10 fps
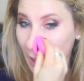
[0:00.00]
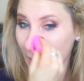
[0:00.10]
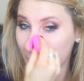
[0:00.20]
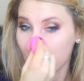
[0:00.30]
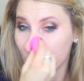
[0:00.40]

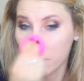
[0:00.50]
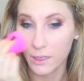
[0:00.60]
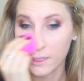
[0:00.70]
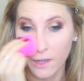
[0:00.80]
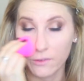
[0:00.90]
And it
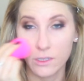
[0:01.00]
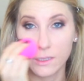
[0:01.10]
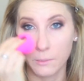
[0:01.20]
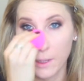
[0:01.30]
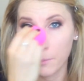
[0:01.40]
really covers
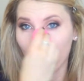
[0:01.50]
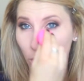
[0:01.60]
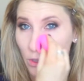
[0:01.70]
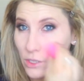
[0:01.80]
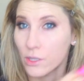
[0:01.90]
up my
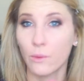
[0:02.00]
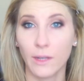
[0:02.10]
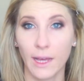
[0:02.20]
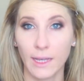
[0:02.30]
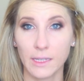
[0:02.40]
pores so
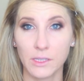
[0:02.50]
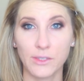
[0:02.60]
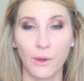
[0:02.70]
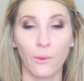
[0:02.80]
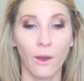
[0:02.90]
nice.
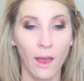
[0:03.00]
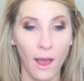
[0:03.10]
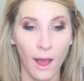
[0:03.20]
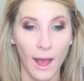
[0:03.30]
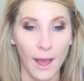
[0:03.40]
So
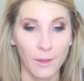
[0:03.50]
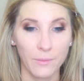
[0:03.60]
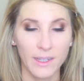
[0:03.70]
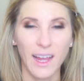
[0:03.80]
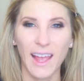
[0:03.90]
um,
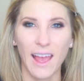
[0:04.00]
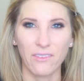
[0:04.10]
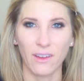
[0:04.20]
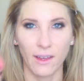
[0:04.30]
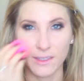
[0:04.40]
and I
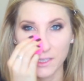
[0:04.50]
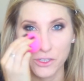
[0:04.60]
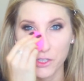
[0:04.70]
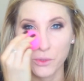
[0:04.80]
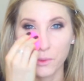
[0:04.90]
have a, an
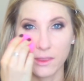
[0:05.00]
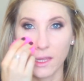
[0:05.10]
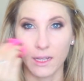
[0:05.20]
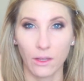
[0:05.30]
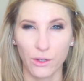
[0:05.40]
issue with
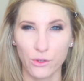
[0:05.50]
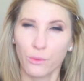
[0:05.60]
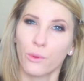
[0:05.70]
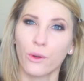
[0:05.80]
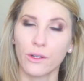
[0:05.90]
like larger
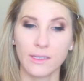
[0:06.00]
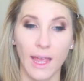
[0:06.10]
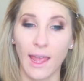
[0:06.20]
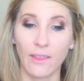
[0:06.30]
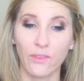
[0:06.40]
pores,
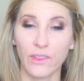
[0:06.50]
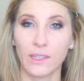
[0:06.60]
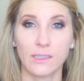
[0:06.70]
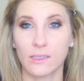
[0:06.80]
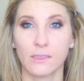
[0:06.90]
and
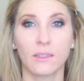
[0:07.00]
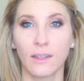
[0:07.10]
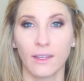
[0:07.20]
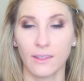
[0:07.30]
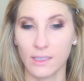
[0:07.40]
this
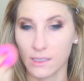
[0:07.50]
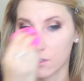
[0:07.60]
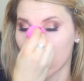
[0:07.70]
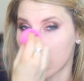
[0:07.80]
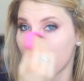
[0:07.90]
this
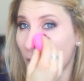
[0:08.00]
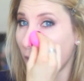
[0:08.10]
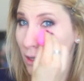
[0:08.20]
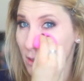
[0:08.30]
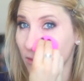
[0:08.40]
is just
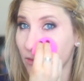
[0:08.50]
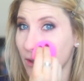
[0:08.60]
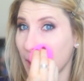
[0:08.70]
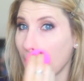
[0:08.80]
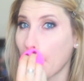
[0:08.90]
awesome for
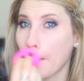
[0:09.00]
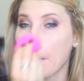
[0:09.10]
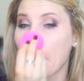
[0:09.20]
that.